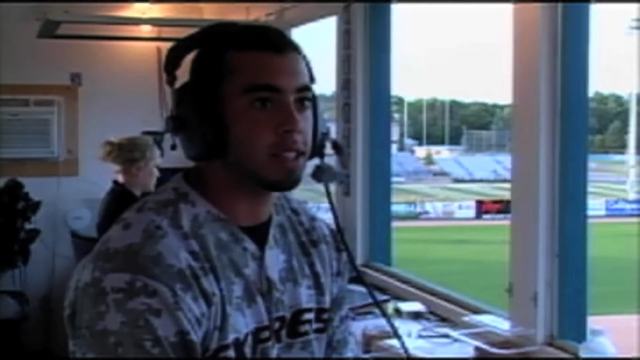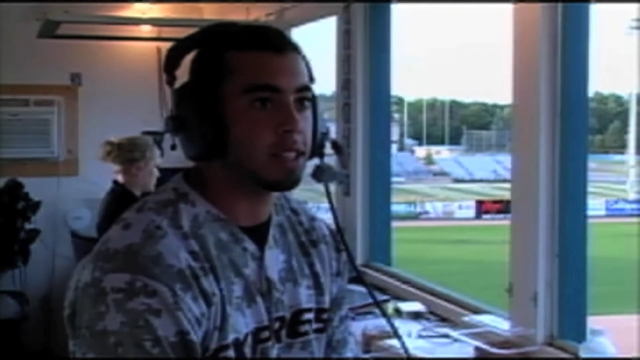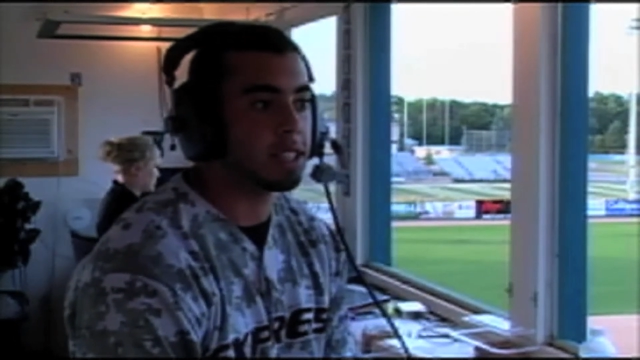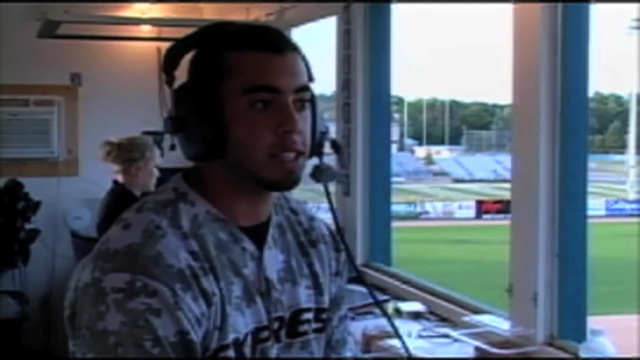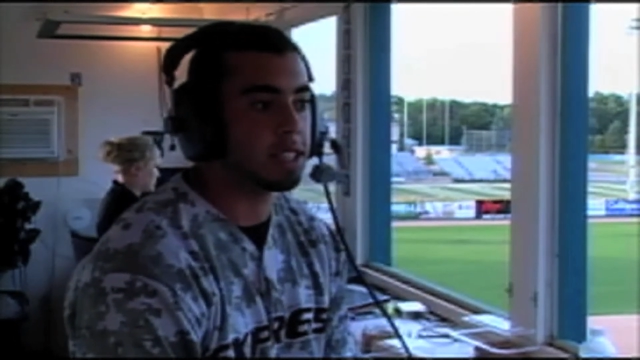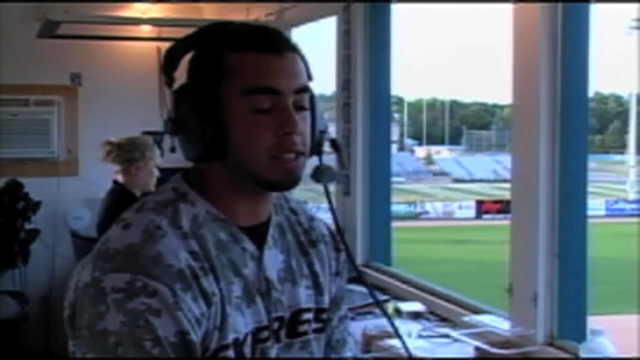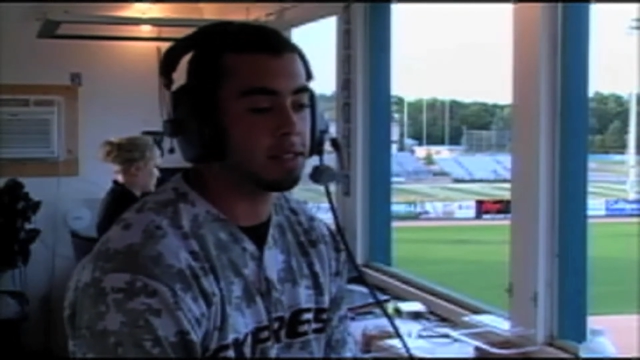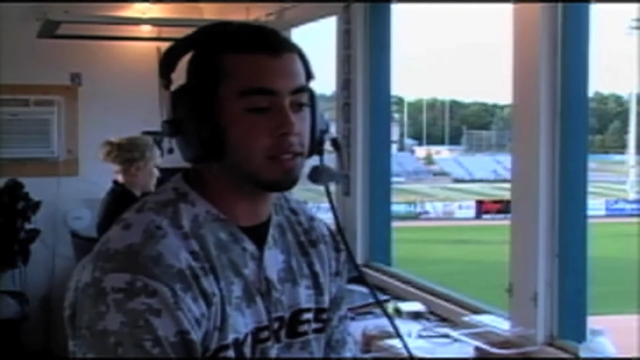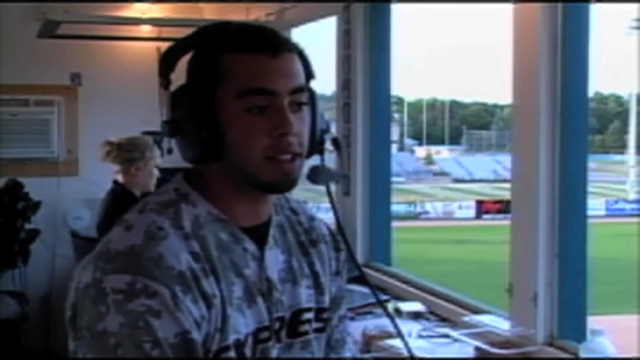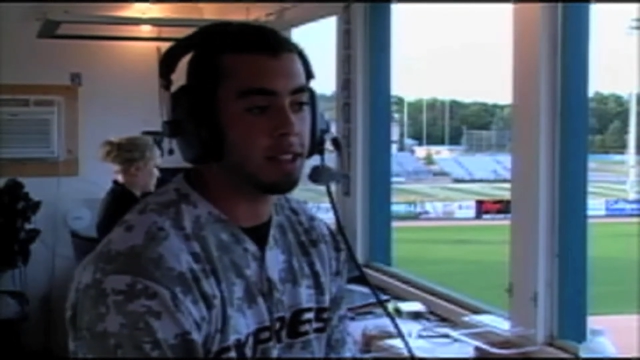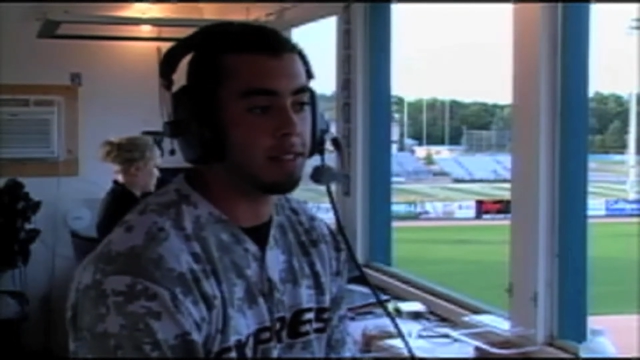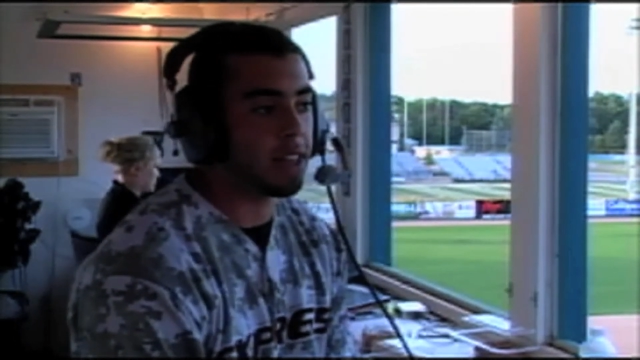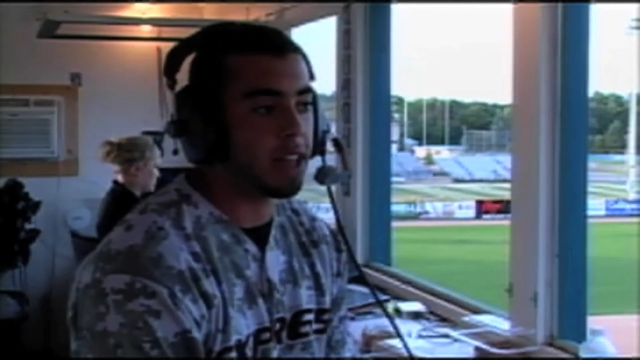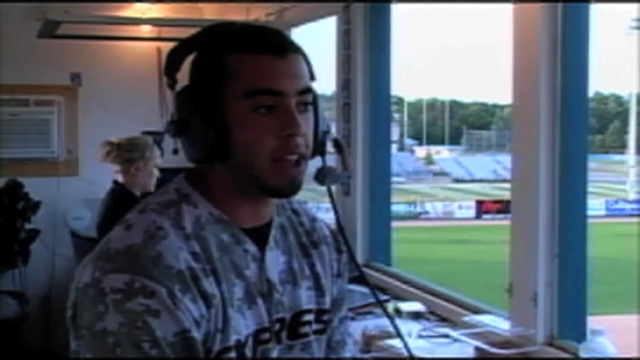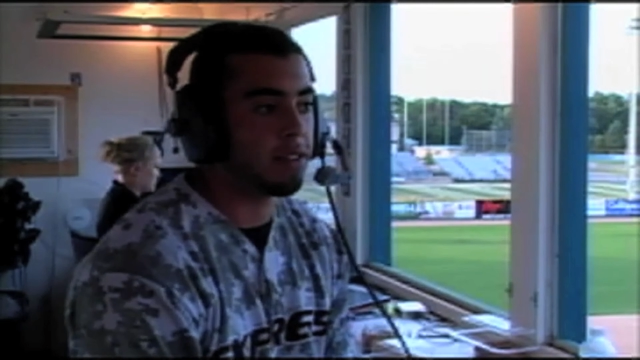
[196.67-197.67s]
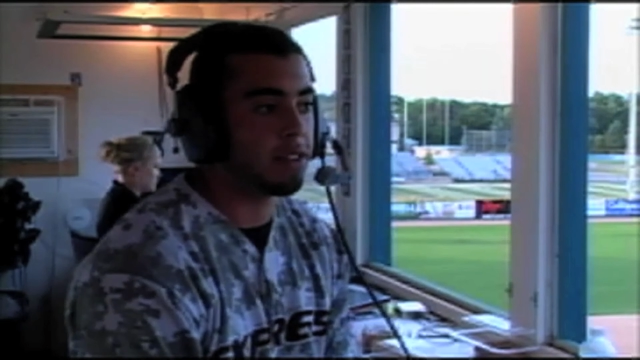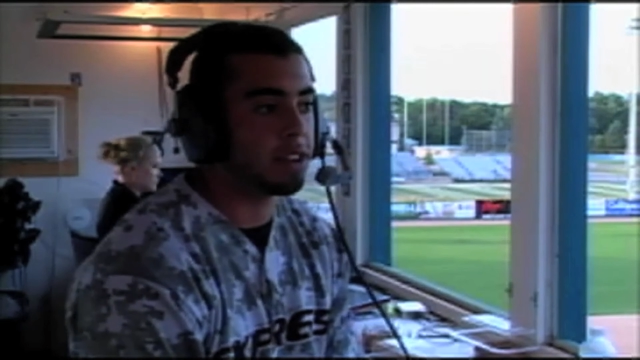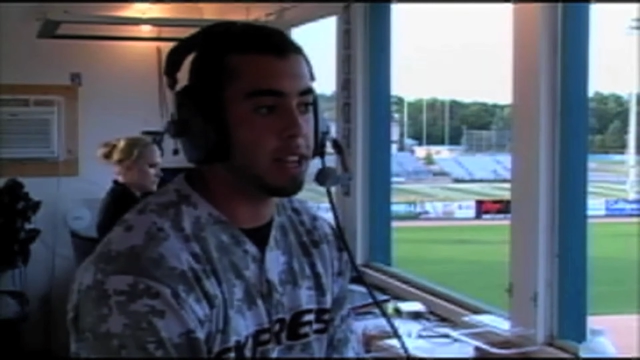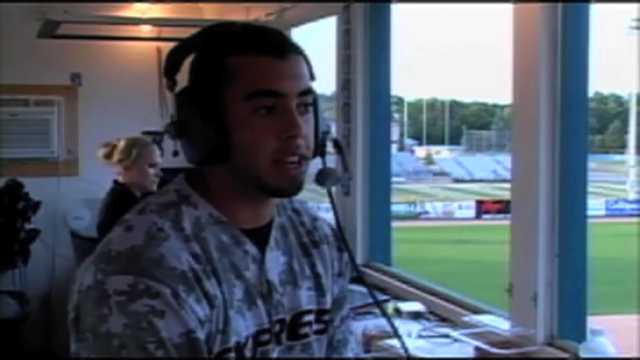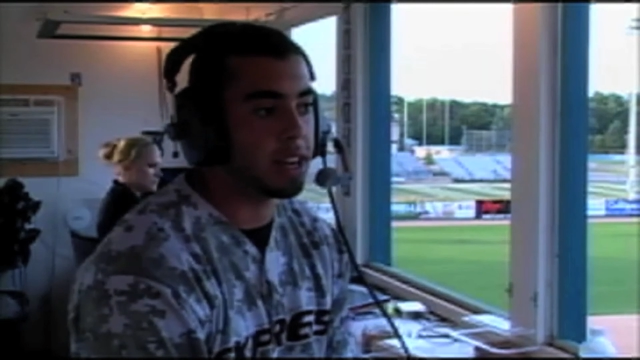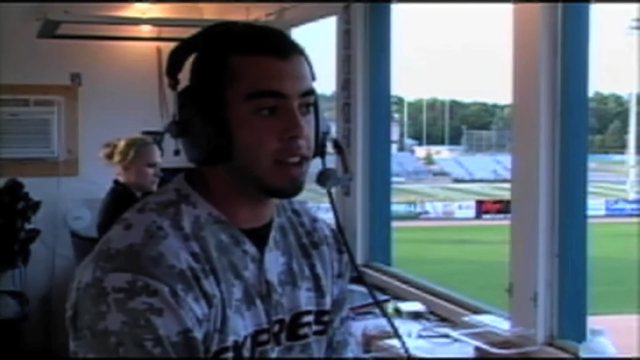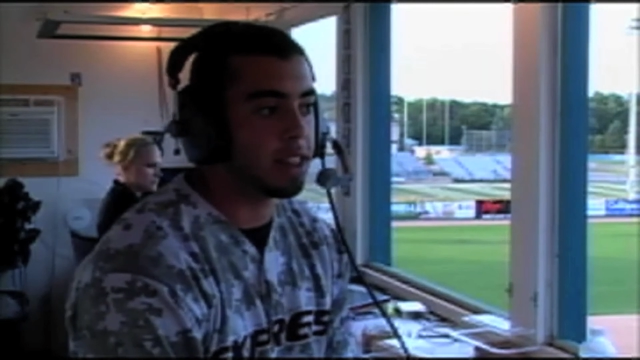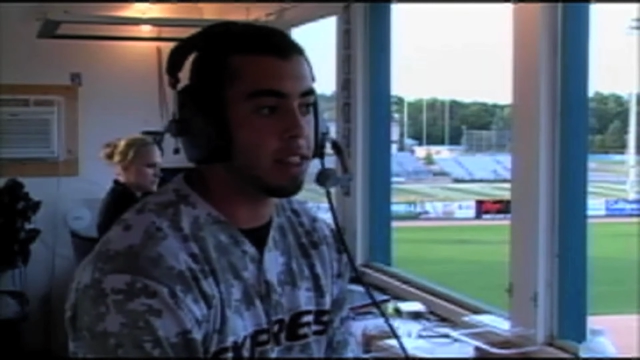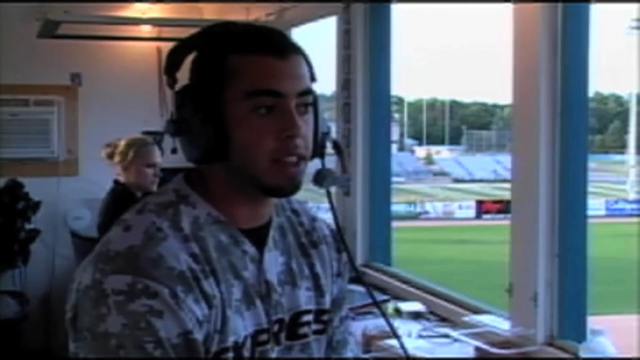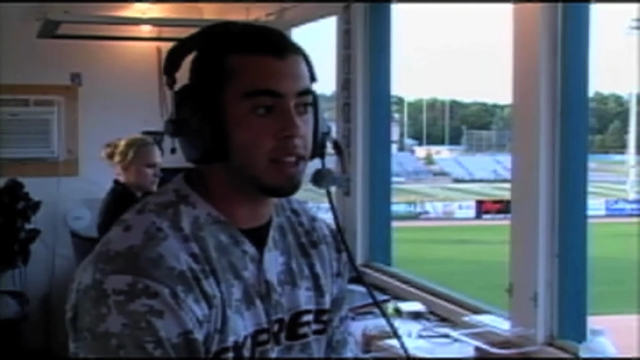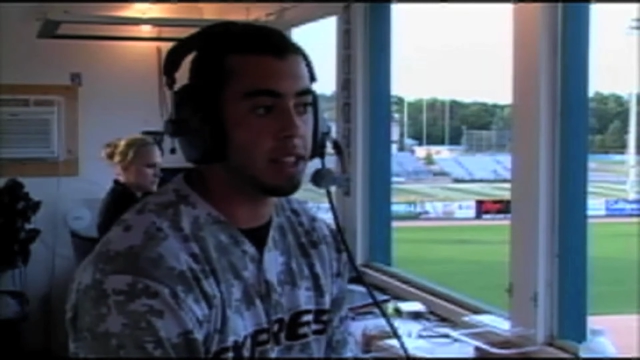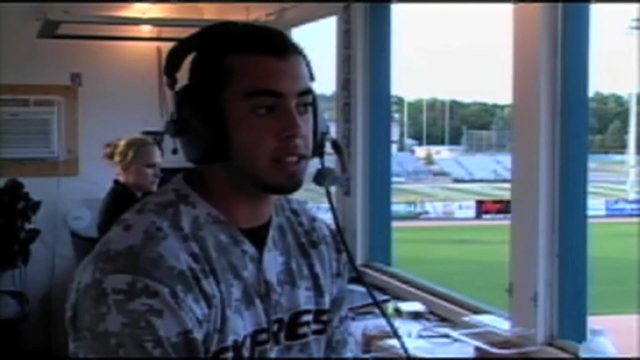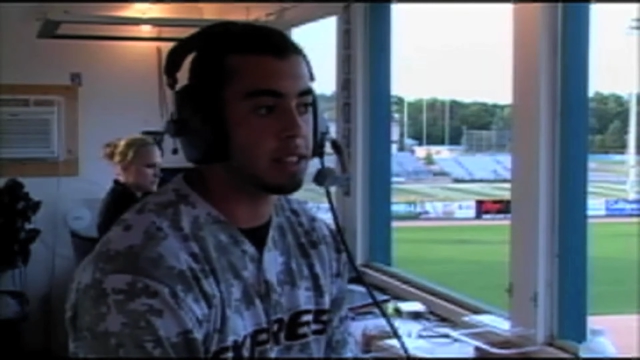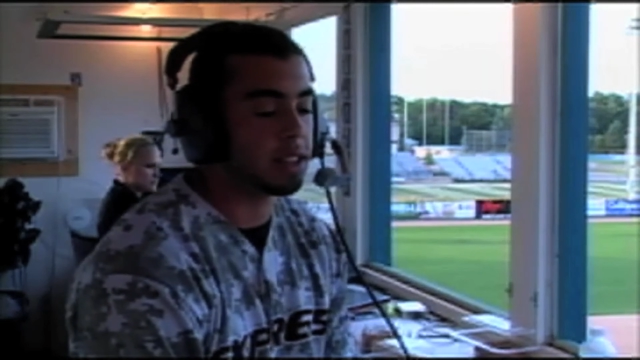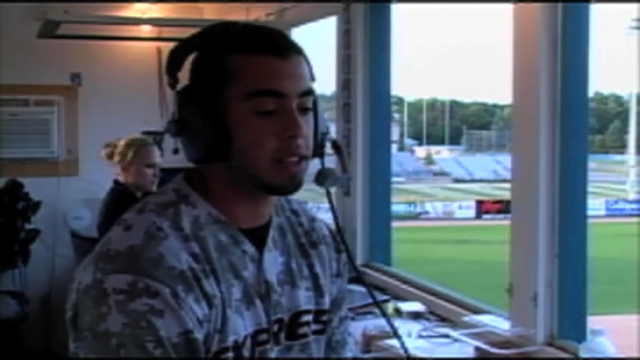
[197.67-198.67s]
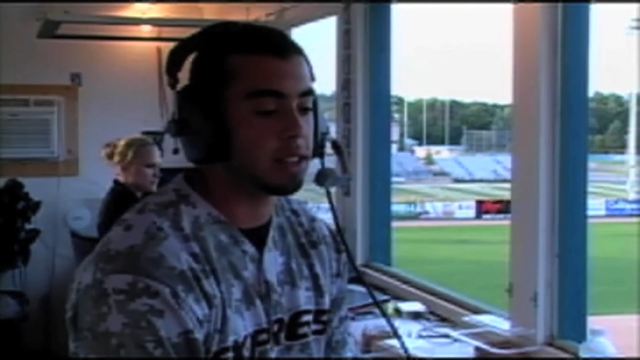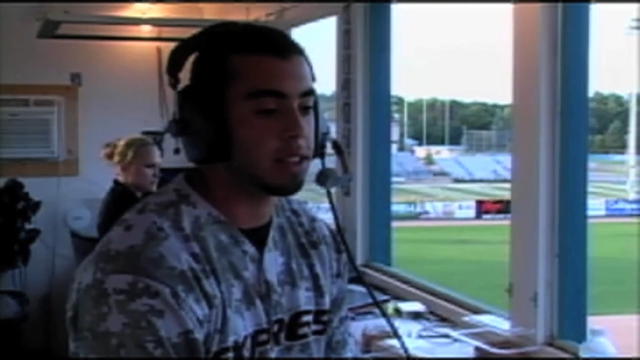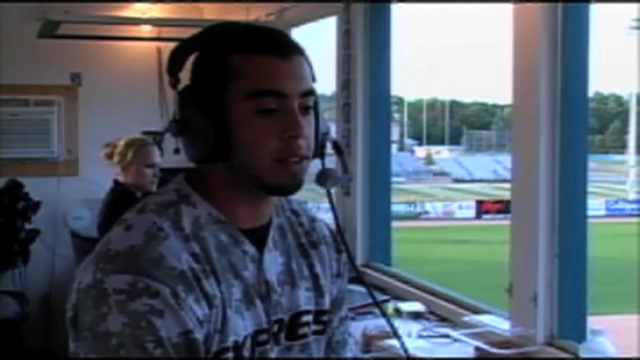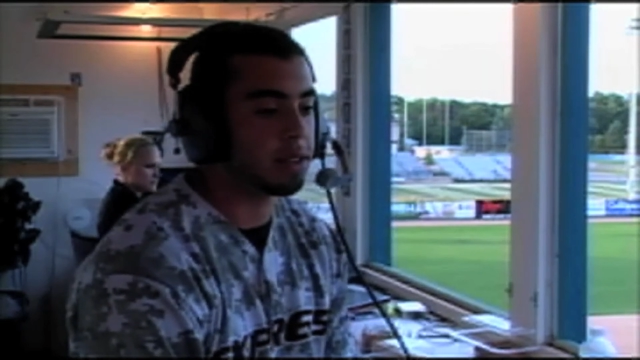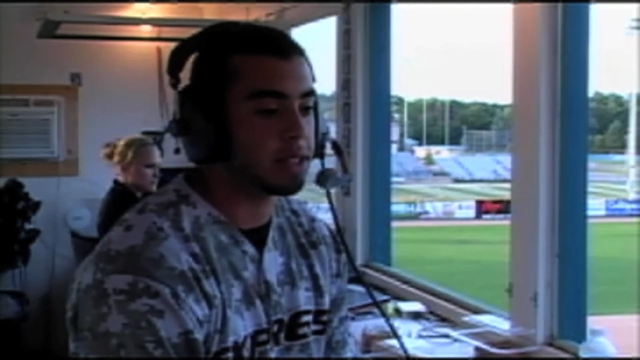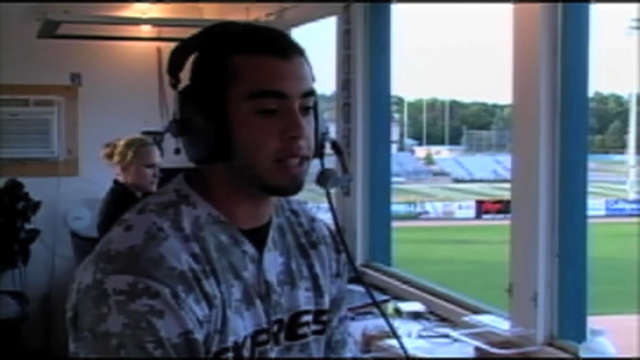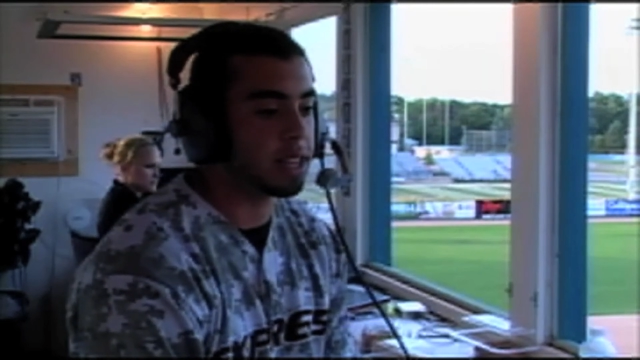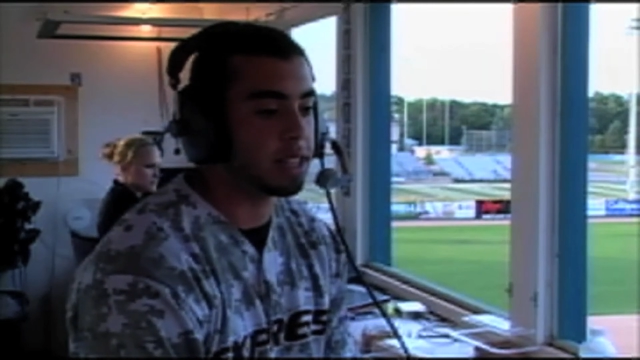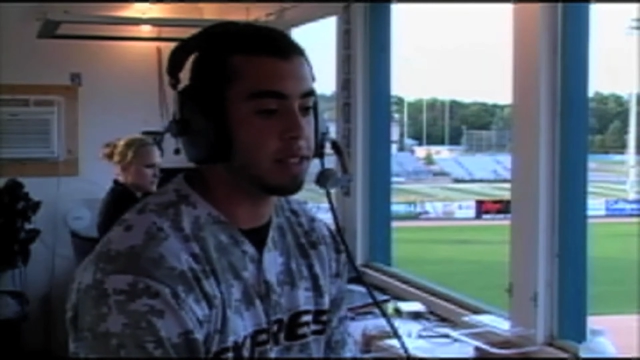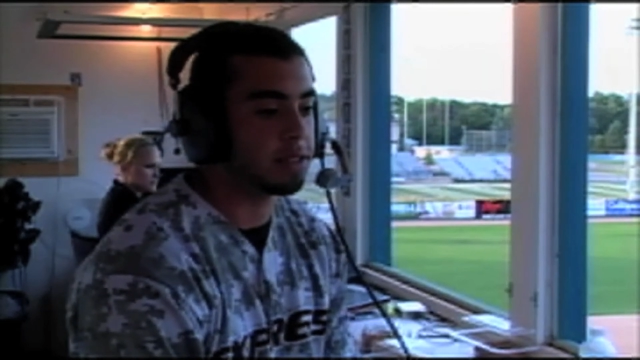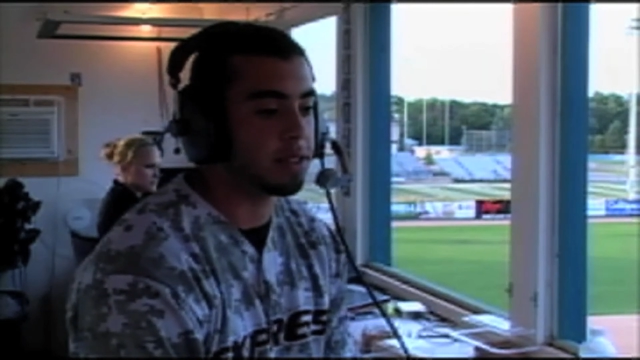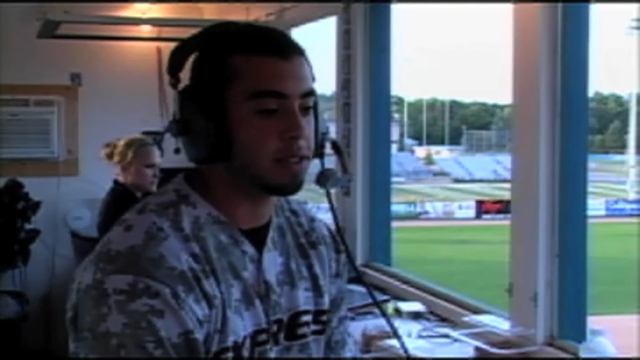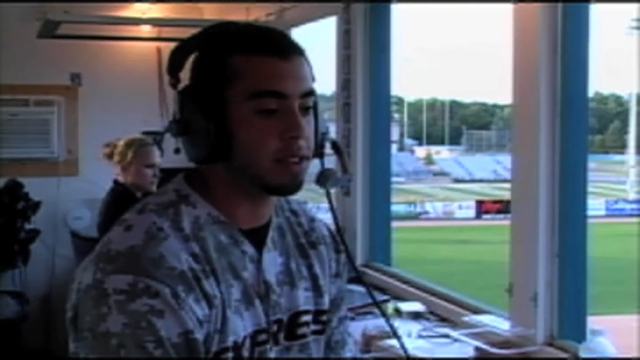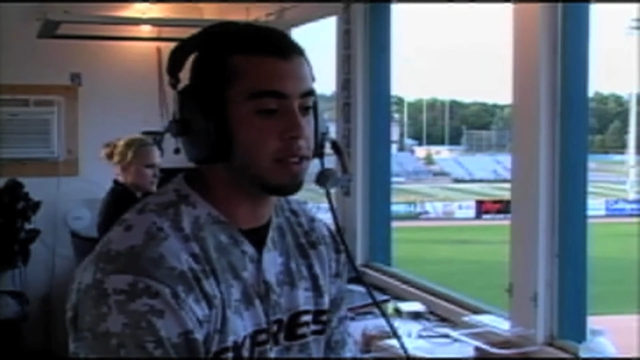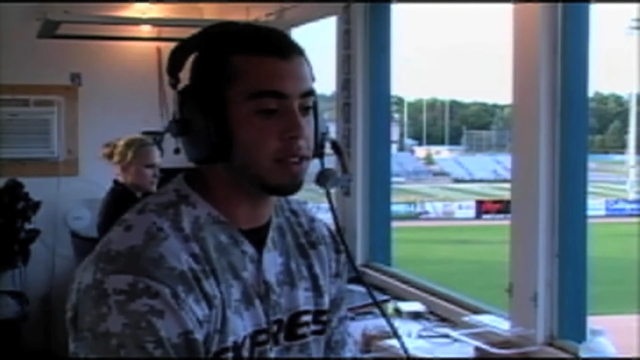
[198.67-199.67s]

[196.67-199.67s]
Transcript: just if they ever need anything, it's always nice